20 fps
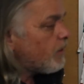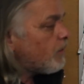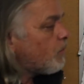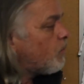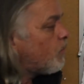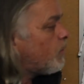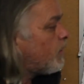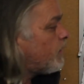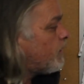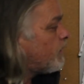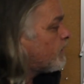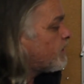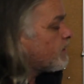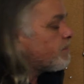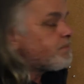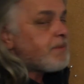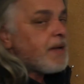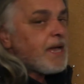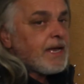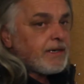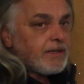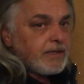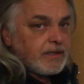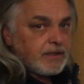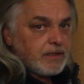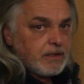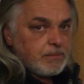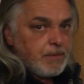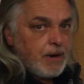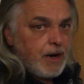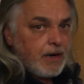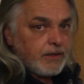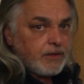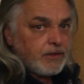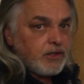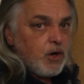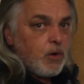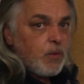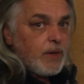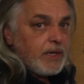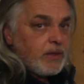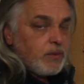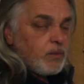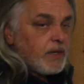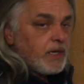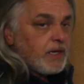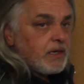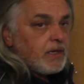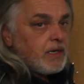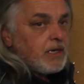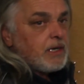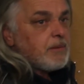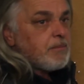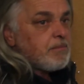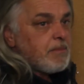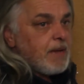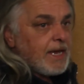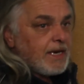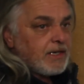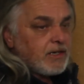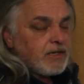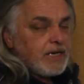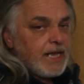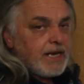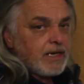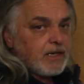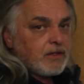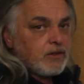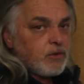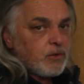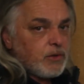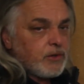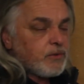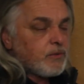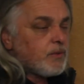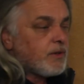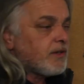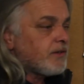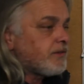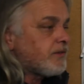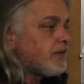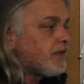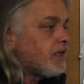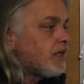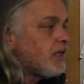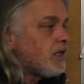were dependent upon knowing where magnetic north was.